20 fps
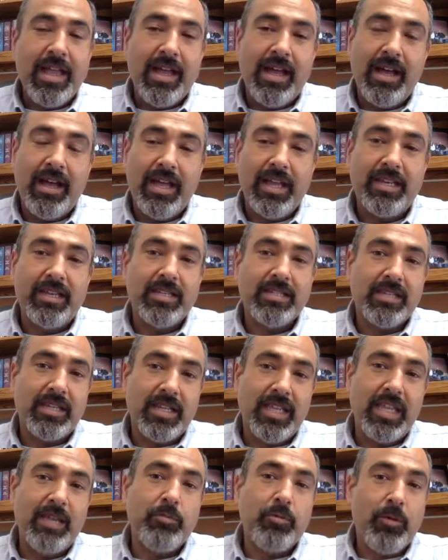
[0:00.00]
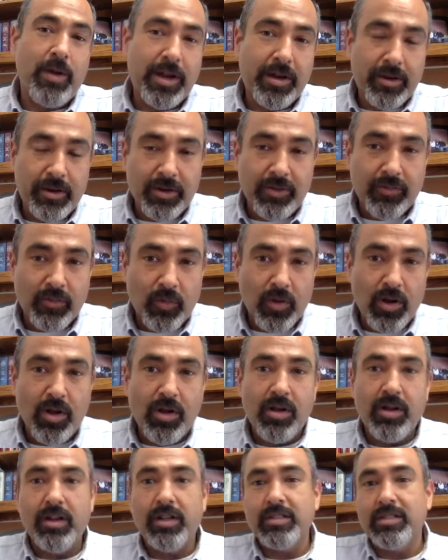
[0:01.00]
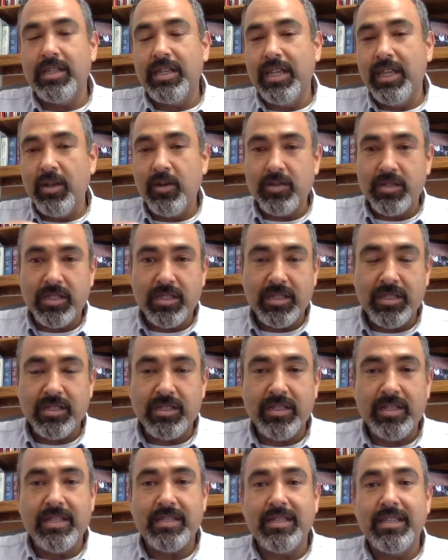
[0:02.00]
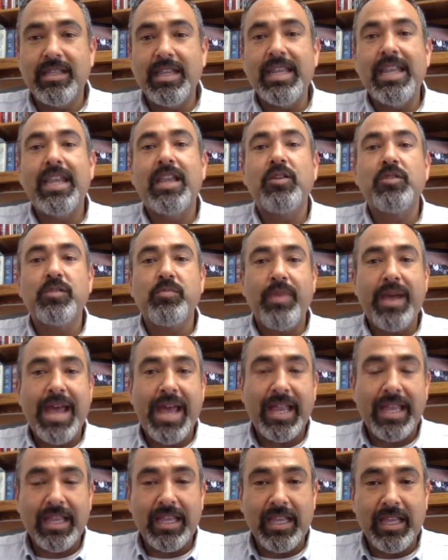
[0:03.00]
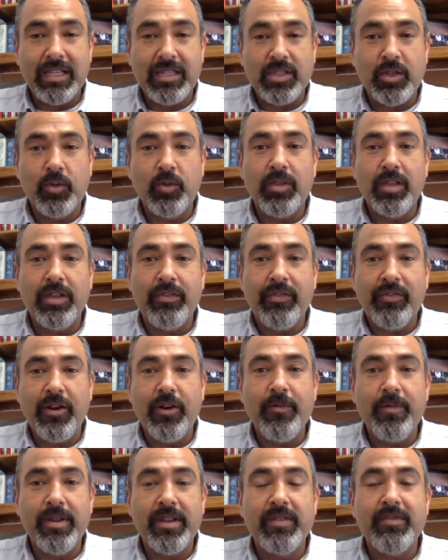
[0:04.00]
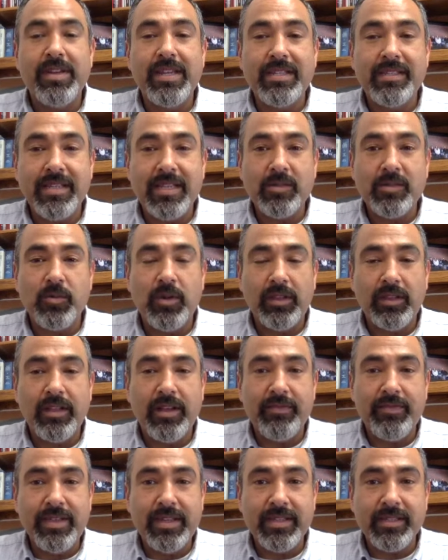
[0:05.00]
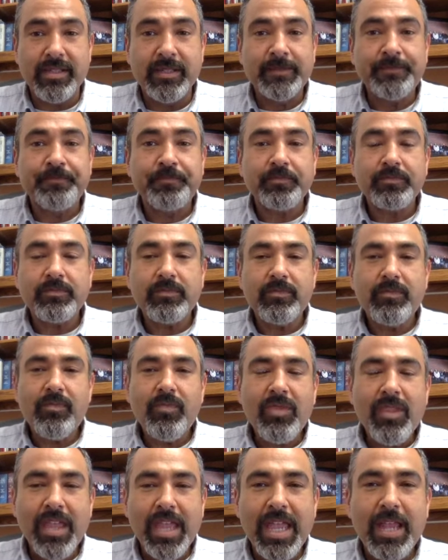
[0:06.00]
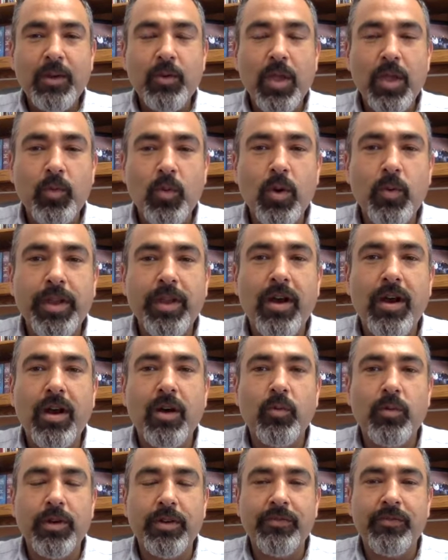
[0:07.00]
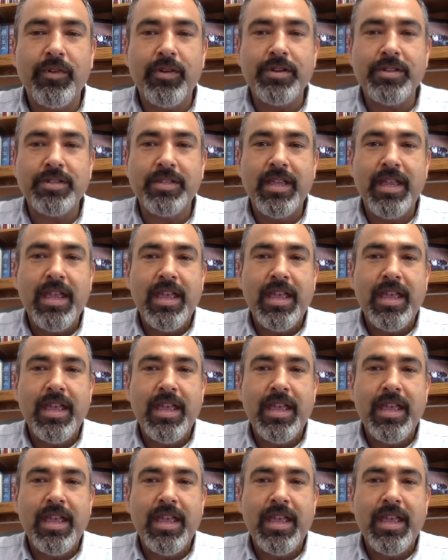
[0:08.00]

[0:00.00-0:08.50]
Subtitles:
It doesn't keep record of wrongs. He goes into this list, and then he goes back to the affirmative, and he says what love is. And where we are, we're in verse